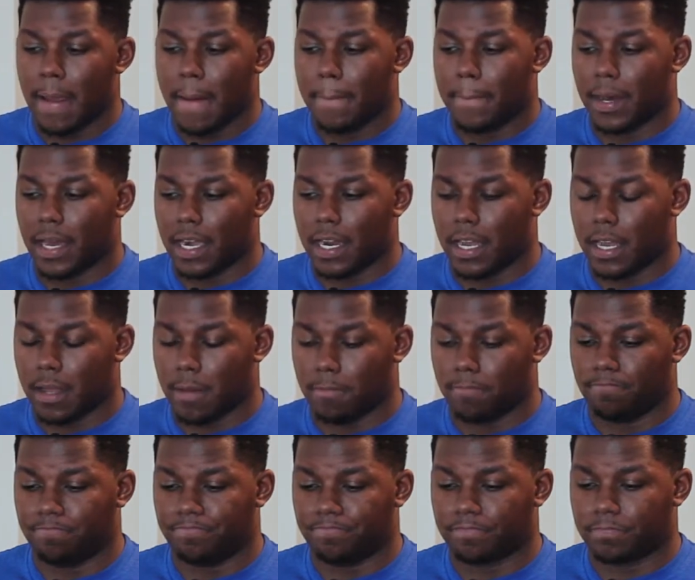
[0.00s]

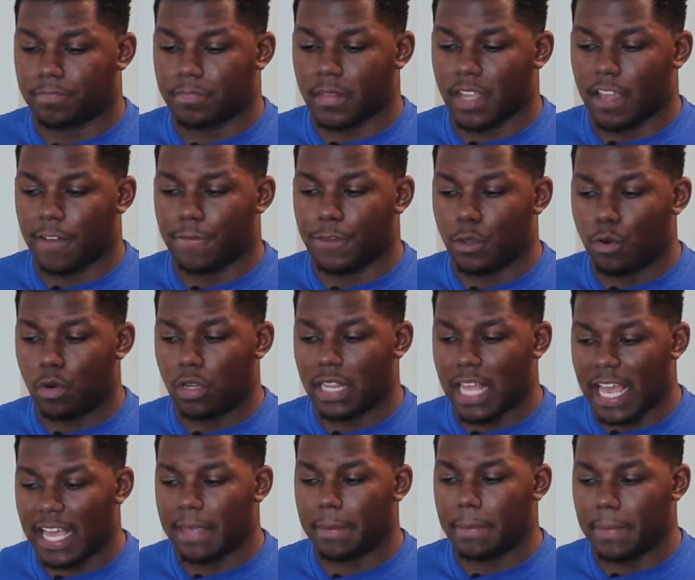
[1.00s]
But if you were
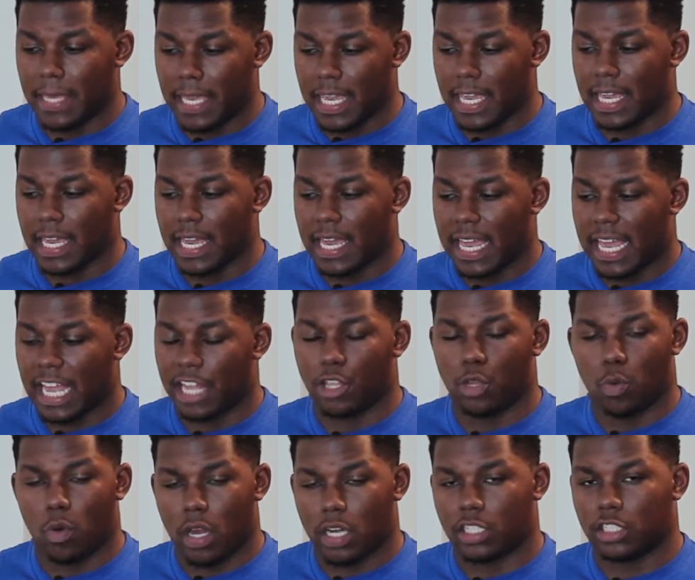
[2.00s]
like me and
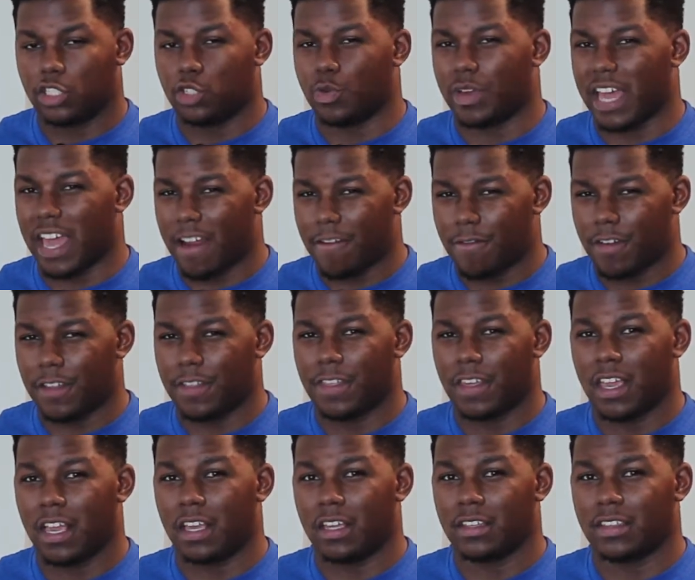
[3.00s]
you wanted to do
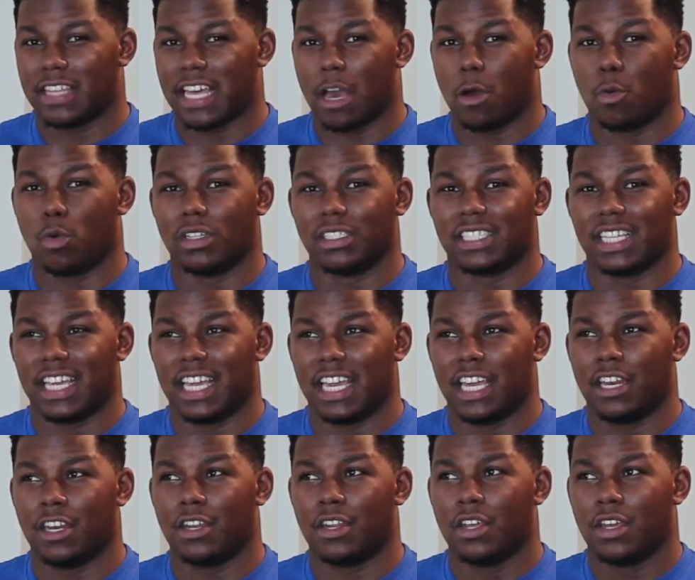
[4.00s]
everything that was
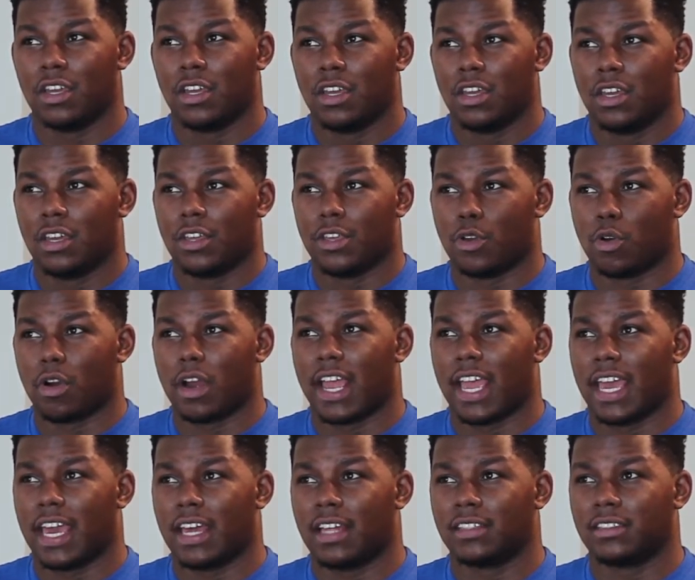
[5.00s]
in your
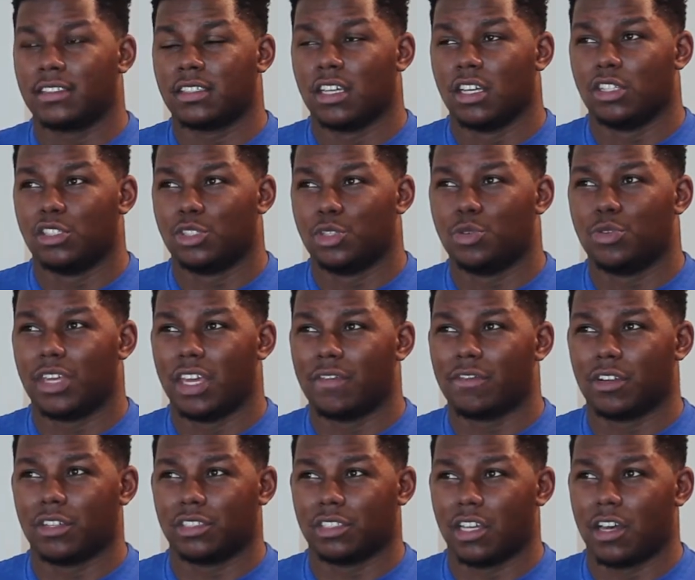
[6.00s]
hands to give
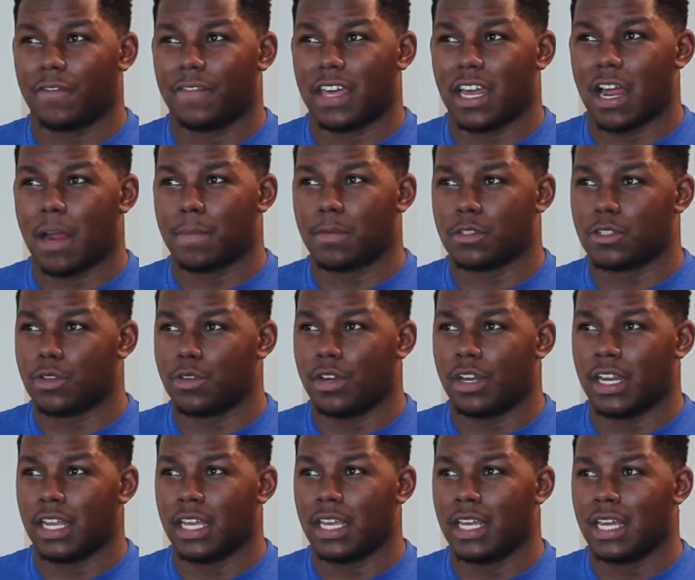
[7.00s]
yourself that
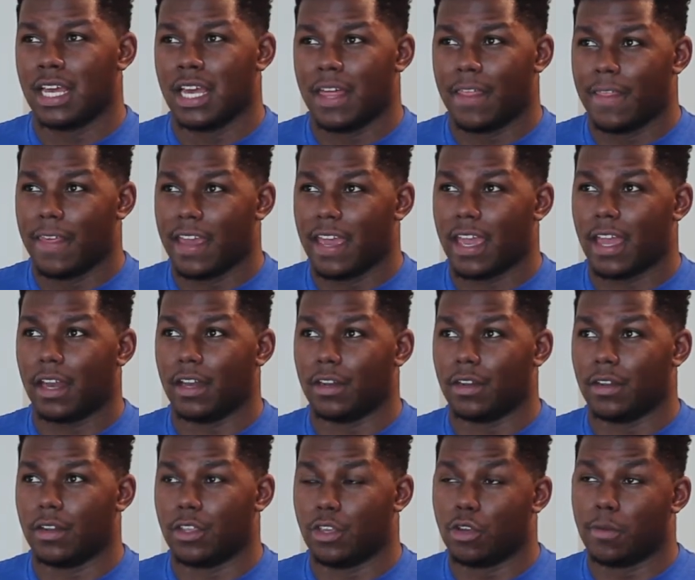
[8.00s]
opportunity,
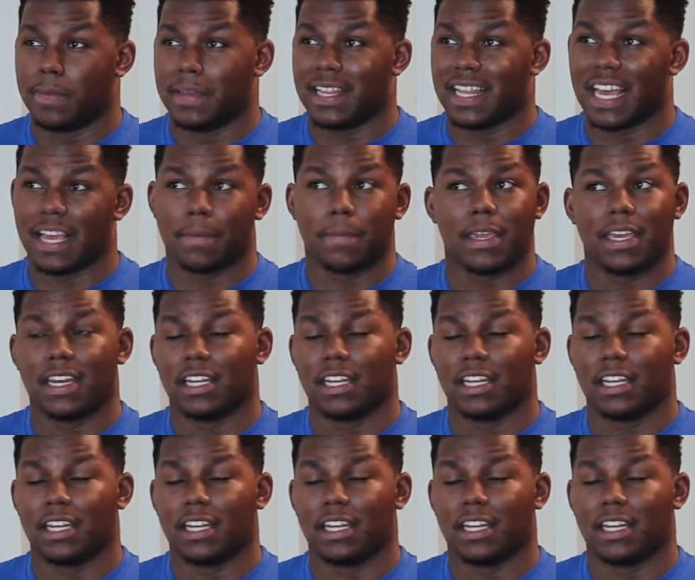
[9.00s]
then you'd be like me.